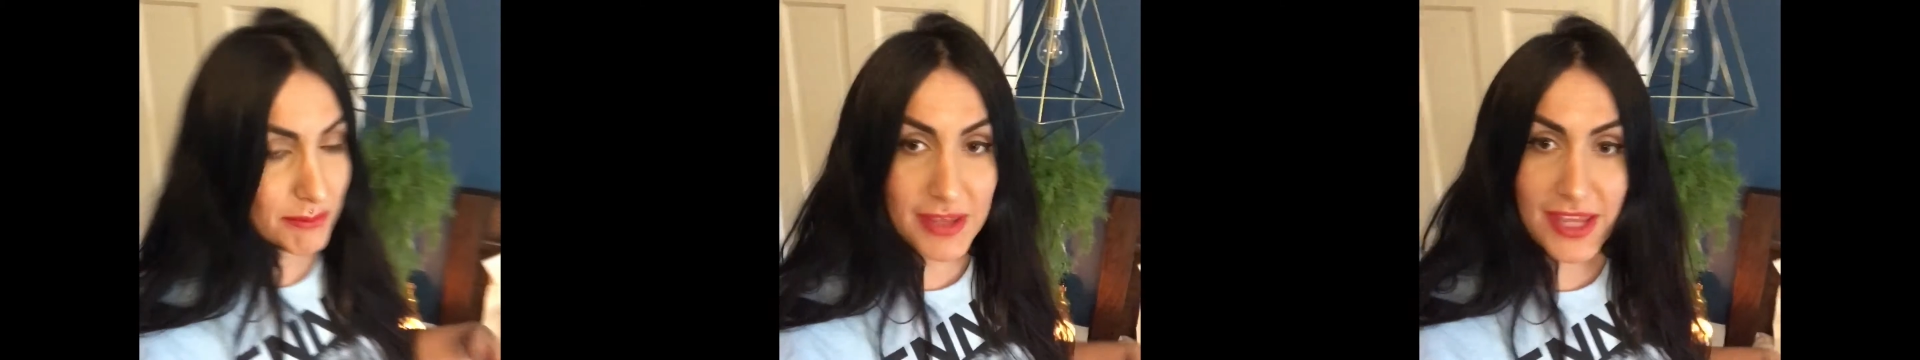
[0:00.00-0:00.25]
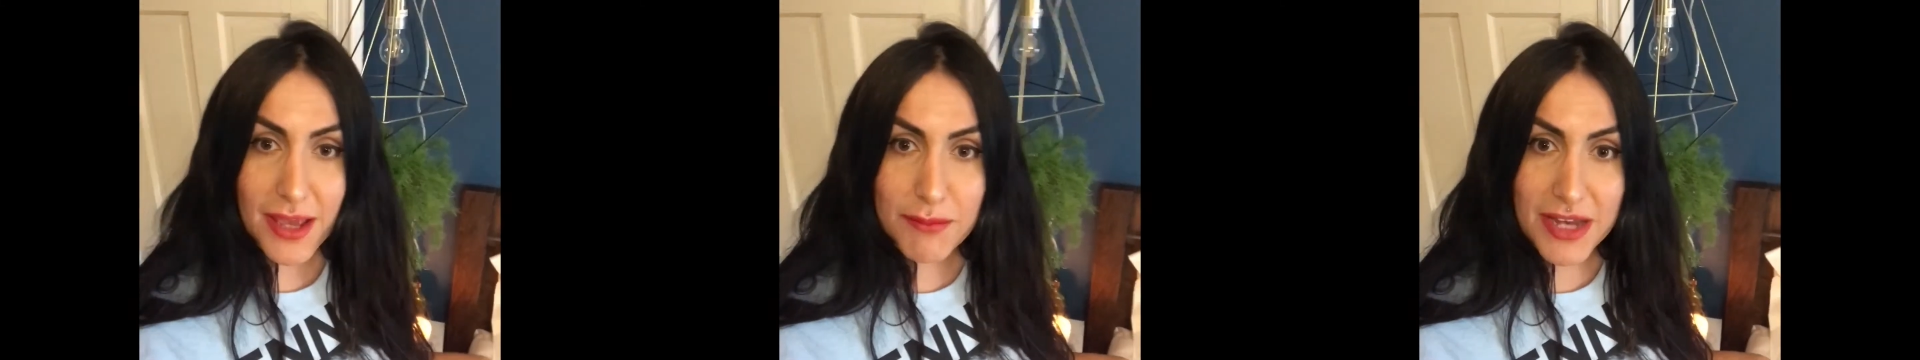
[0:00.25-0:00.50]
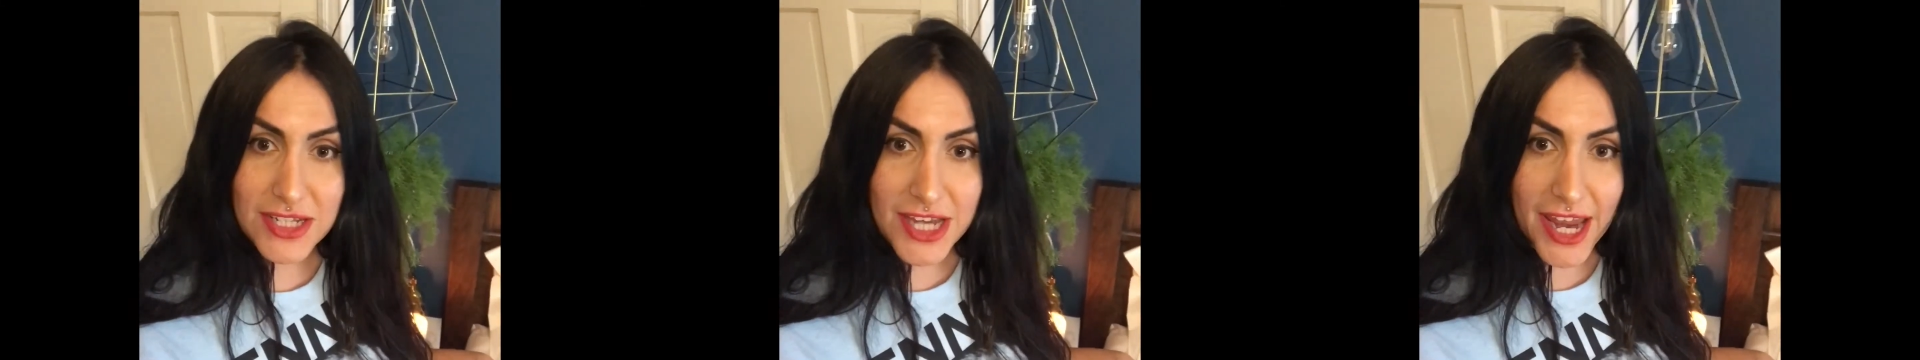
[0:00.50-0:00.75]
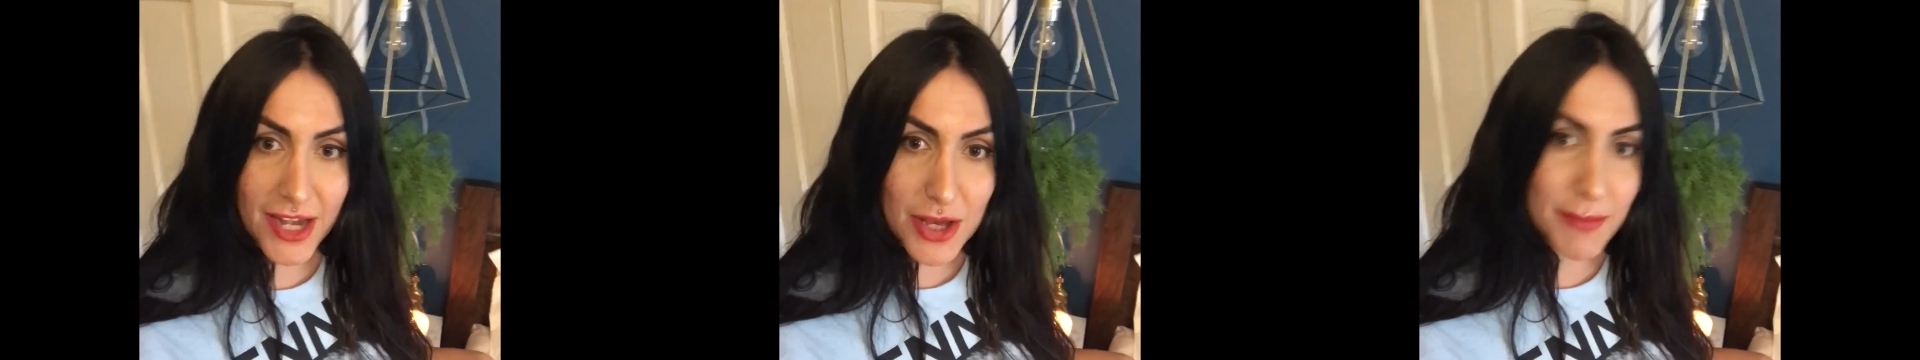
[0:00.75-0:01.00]
me on my
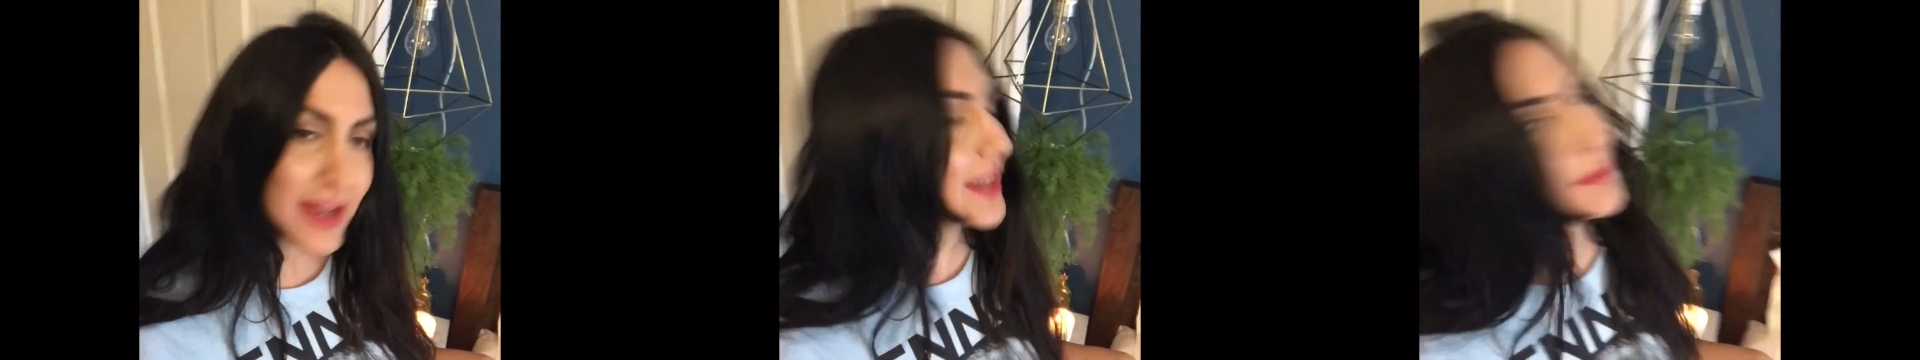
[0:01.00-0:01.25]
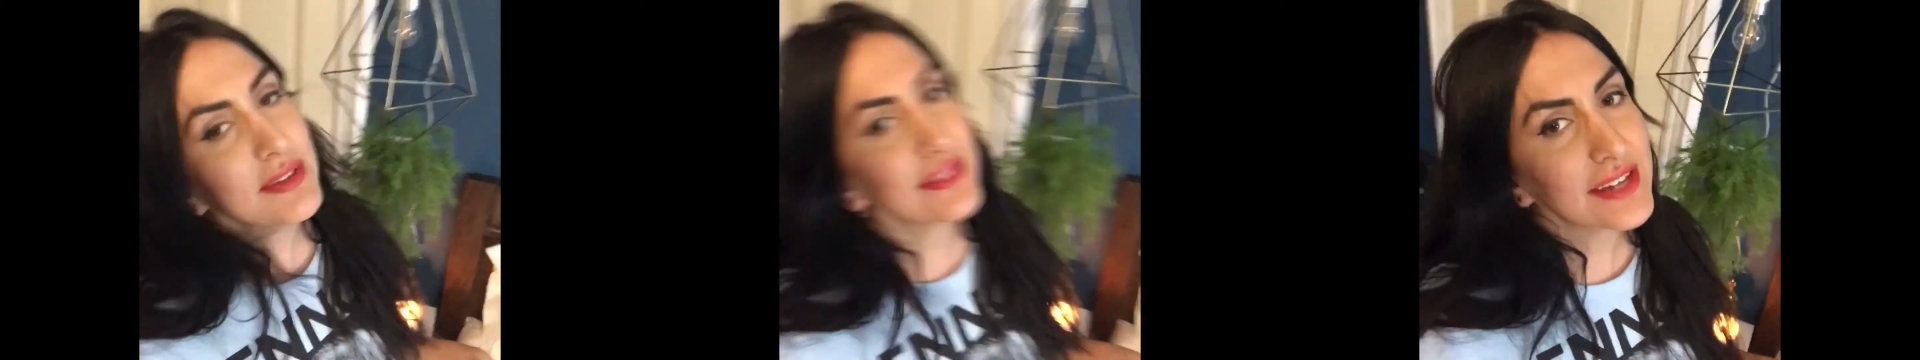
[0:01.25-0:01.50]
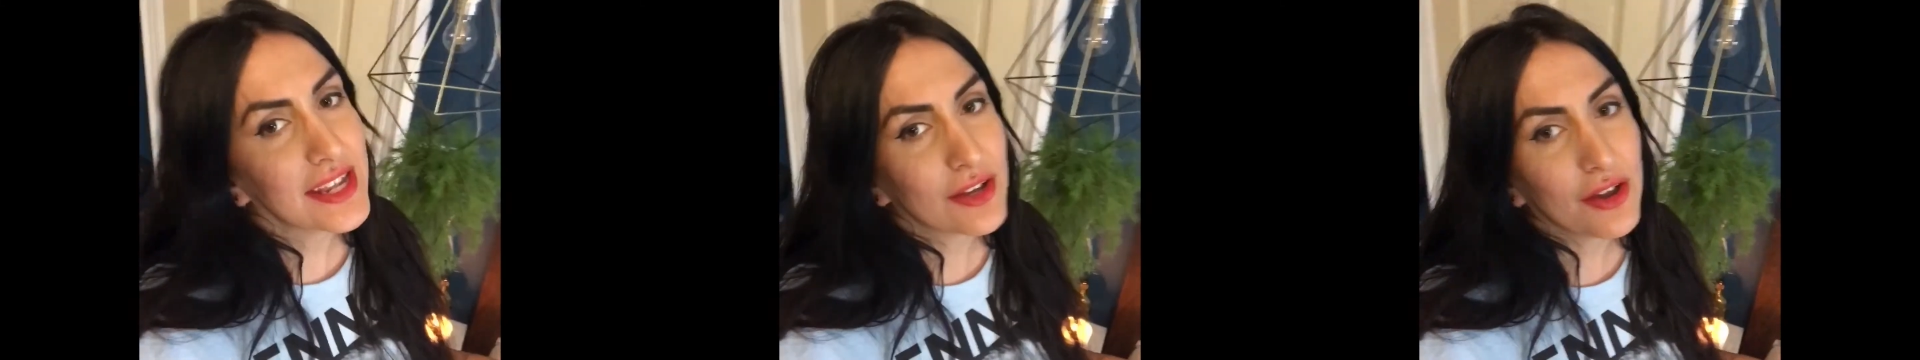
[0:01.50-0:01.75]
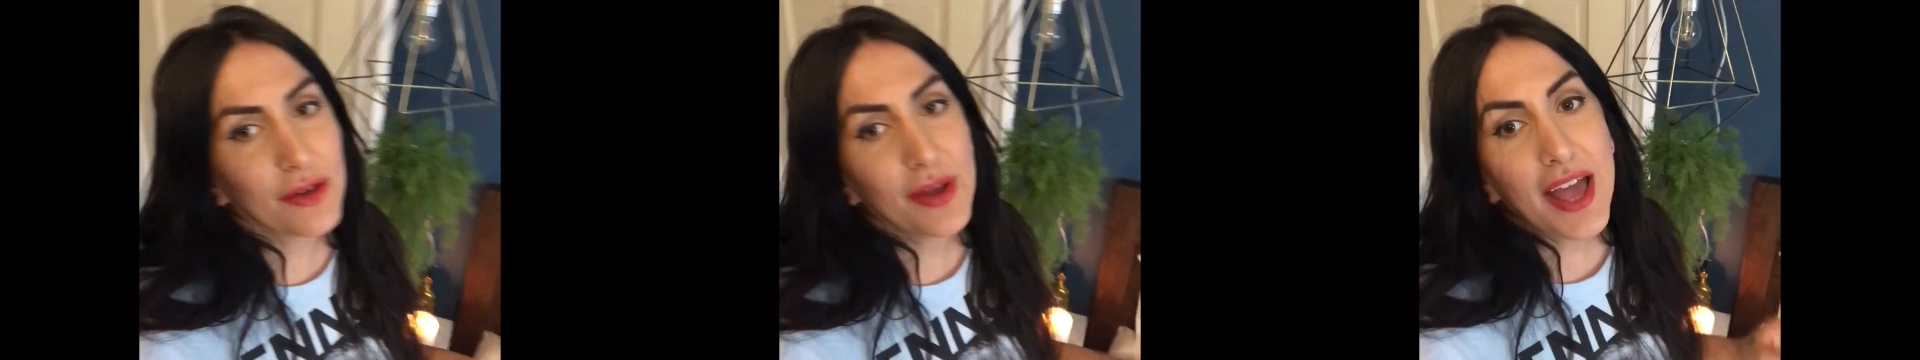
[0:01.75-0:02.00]
channel. My name is
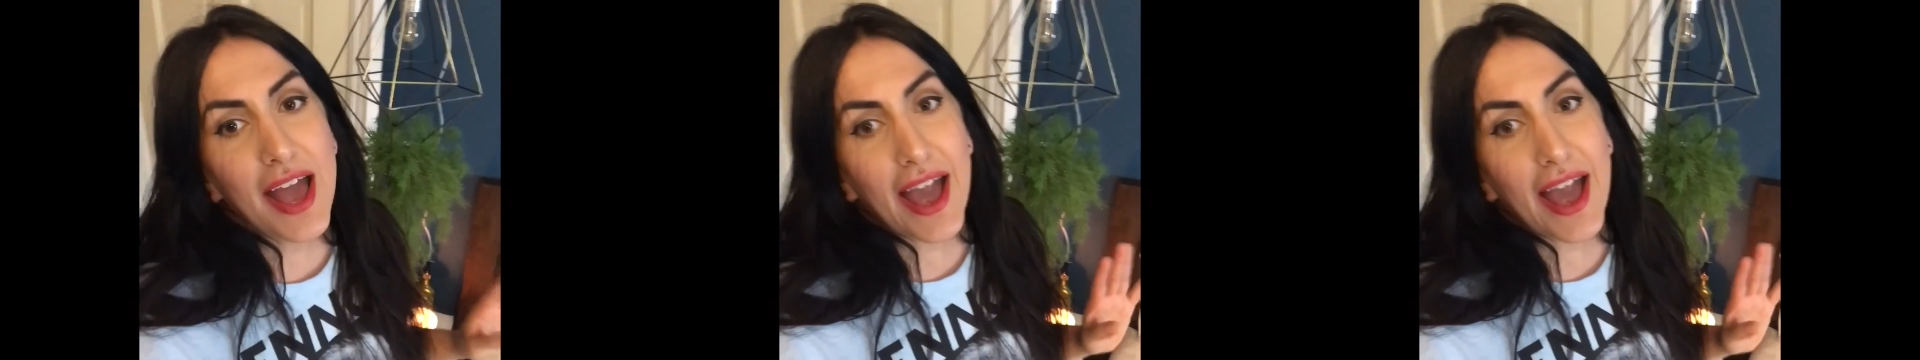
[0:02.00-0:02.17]
Nico.